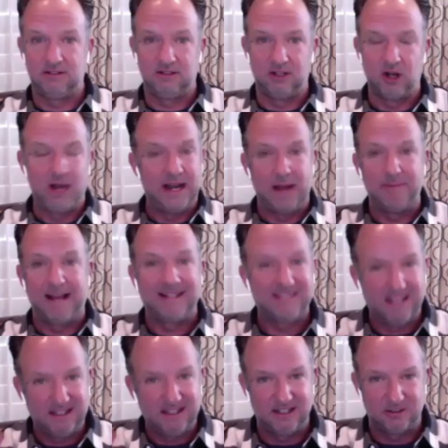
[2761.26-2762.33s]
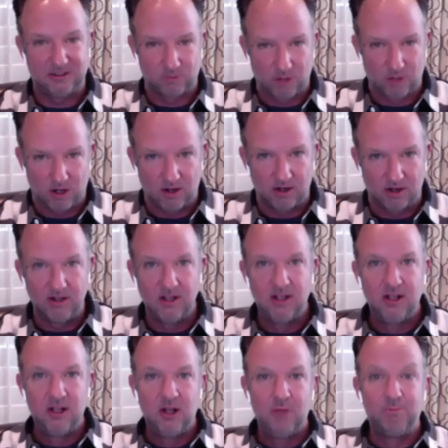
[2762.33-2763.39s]
you know, and I'm not saying that it's wrong,
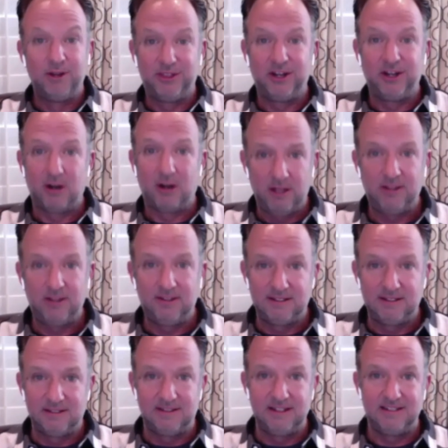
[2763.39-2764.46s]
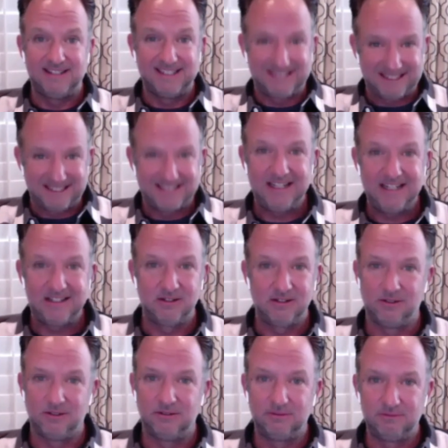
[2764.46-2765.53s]
but there are other diseases,
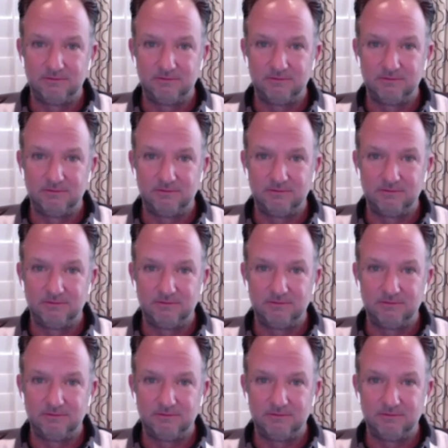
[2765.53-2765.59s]
seasonal